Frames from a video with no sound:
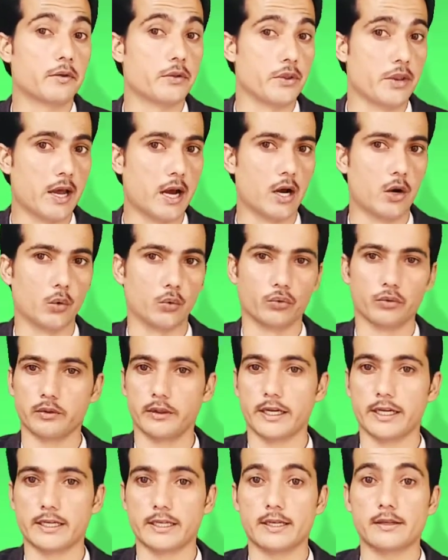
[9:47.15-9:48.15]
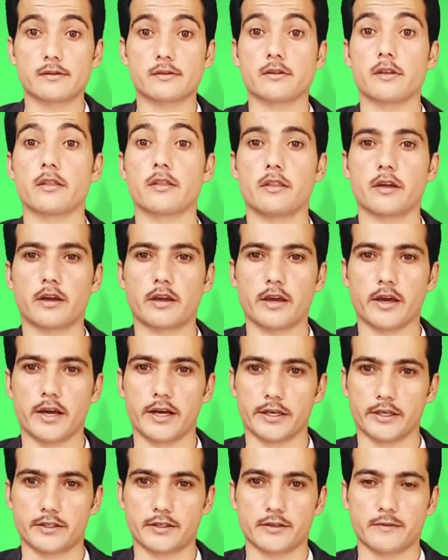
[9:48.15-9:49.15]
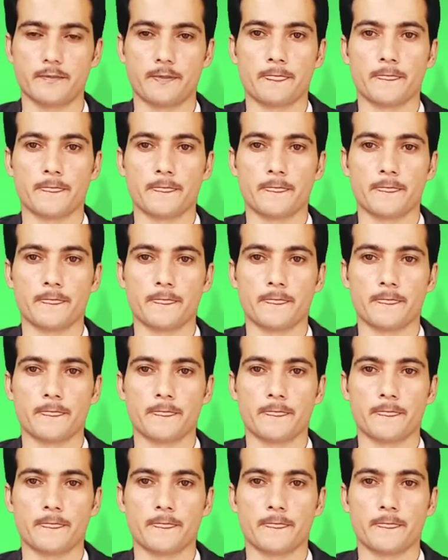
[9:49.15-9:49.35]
noun, that is the cat.